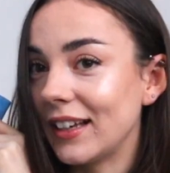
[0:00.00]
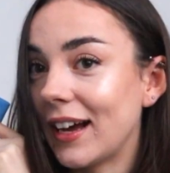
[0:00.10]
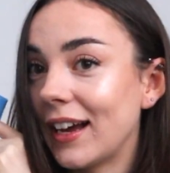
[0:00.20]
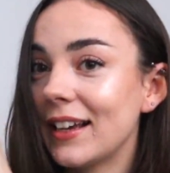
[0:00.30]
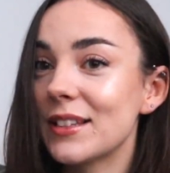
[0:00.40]

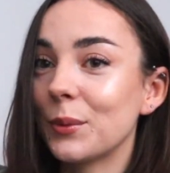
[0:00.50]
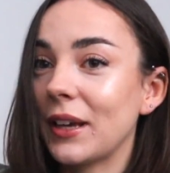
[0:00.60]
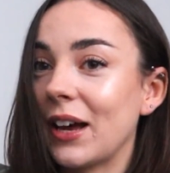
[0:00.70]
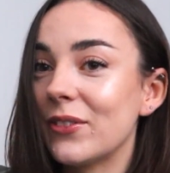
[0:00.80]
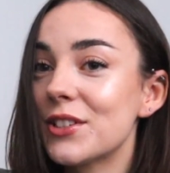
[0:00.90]
guys, we
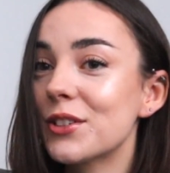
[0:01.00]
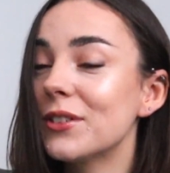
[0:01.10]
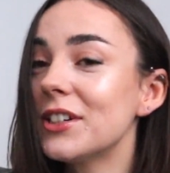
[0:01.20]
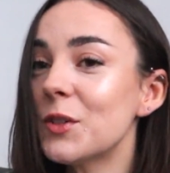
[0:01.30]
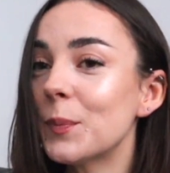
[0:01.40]
have a
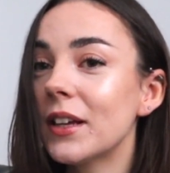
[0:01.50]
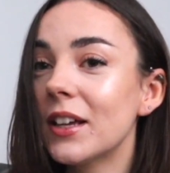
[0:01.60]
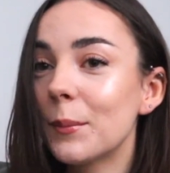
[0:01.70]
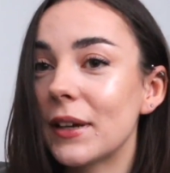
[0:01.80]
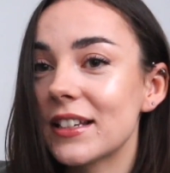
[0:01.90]
scrunch
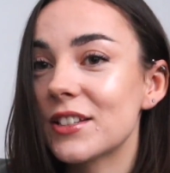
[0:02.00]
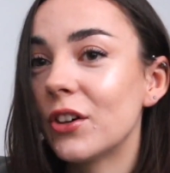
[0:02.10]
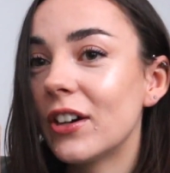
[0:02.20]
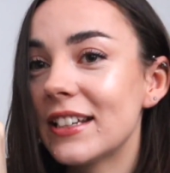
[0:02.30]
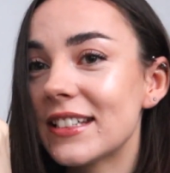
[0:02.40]
bum, and it's
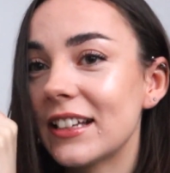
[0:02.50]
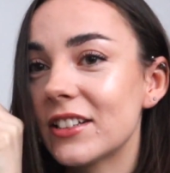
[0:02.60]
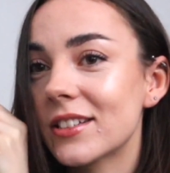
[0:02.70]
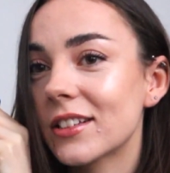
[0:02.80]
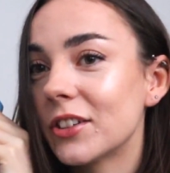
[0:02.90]
not an
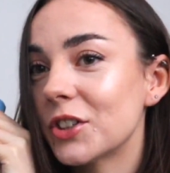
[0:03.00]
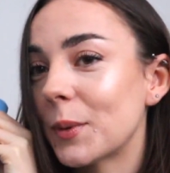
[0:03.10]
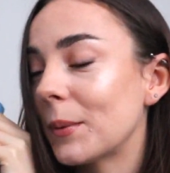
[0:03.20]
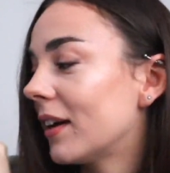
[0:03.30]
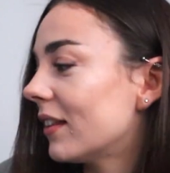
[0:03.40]
intense scrunch
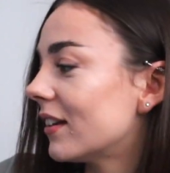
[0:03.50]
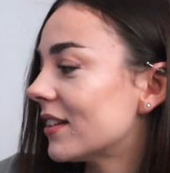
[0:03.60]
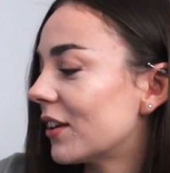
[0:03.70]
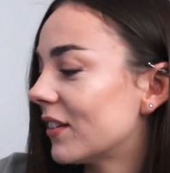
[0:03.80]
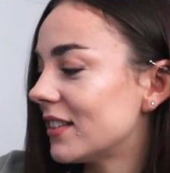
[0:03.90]
bum either,
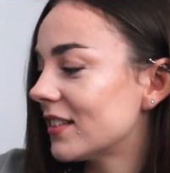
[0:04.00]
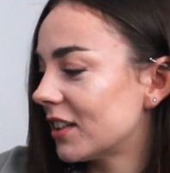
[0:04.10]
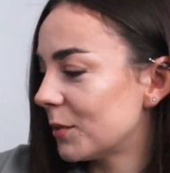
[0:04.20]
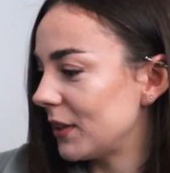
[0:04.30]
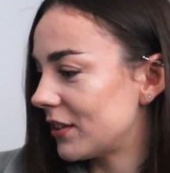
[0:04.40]
so this is
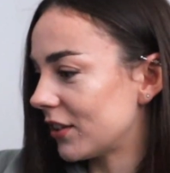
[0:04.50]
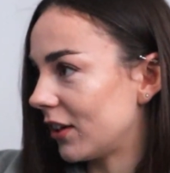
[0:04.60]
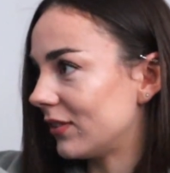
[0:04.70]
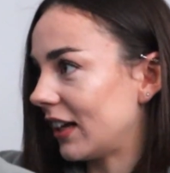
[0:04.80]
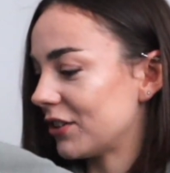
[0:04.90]
gonna be
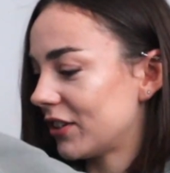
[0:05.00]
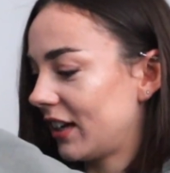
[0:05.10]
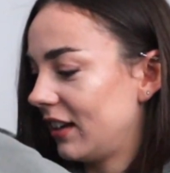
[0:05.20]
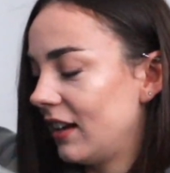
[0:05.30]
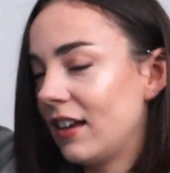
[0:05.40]
so
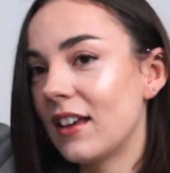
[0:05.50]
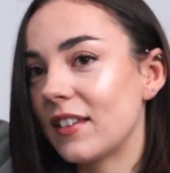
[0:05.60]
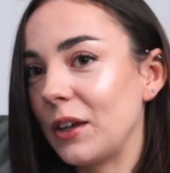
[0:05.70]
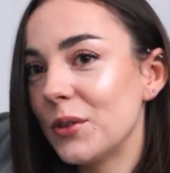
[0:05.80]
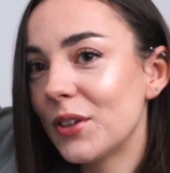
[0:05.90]
flattering.
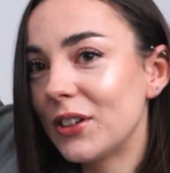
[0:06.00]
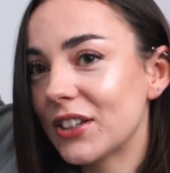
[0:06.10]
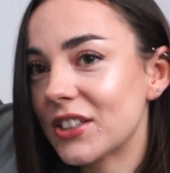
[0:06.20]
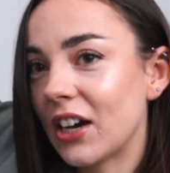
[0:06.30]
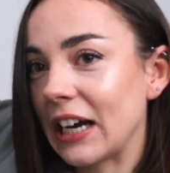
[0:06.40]
They also
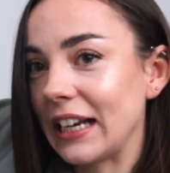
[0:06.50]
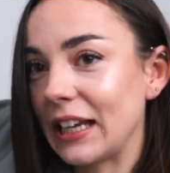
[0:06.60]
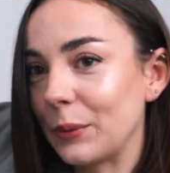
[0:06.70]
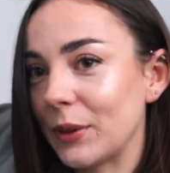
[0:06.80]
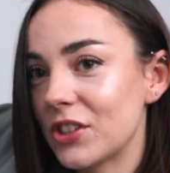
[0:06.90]
look
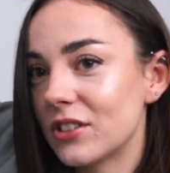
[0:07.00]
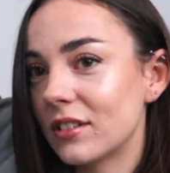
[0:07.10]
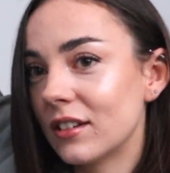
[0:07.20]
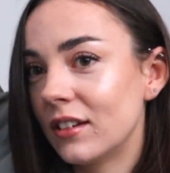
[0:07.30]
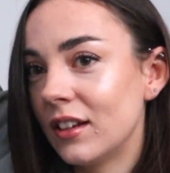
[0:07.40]
tiny, which
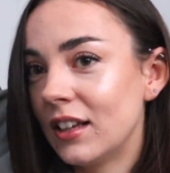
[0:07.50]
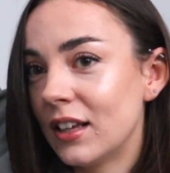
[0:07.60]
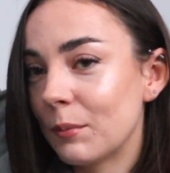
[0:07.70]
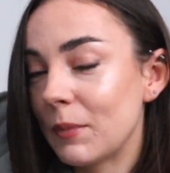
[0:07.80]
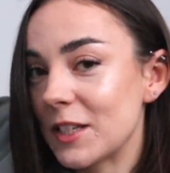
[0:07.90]

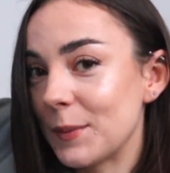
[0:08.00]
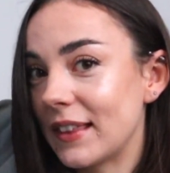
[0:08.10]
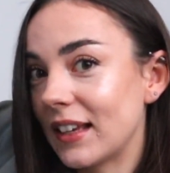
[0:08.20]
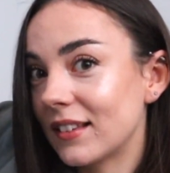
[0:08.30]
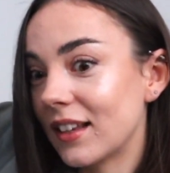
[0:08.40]
makes me
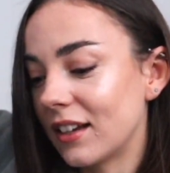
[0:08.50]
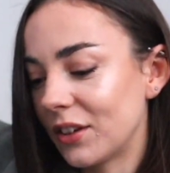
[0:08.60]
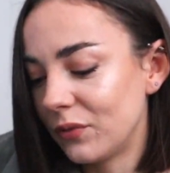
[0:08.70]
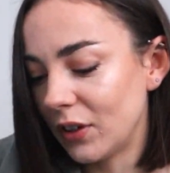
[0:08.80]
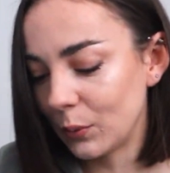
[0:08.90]
think they're gonna
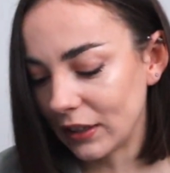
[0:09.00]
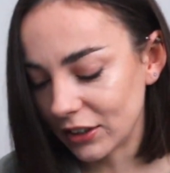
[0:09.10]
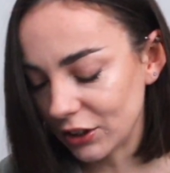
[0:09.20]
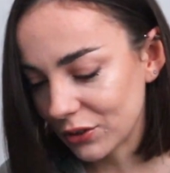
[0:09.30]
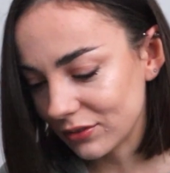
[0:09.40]
fit well
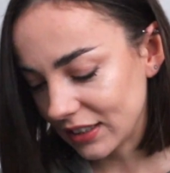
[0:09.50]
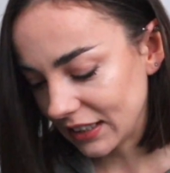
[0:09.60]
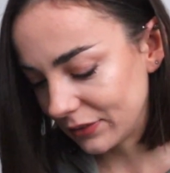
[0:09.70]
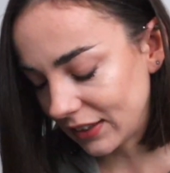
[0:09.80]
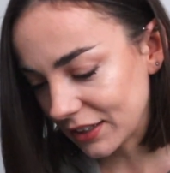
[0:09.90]
and look
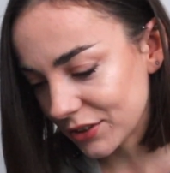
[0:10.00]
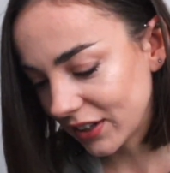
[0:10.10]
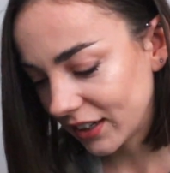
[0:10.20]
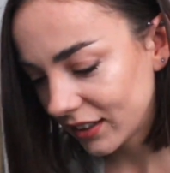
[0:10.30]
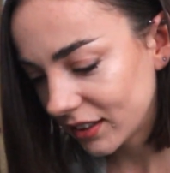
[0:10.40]
really
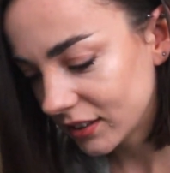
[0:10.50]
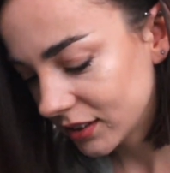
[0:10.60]
flattering.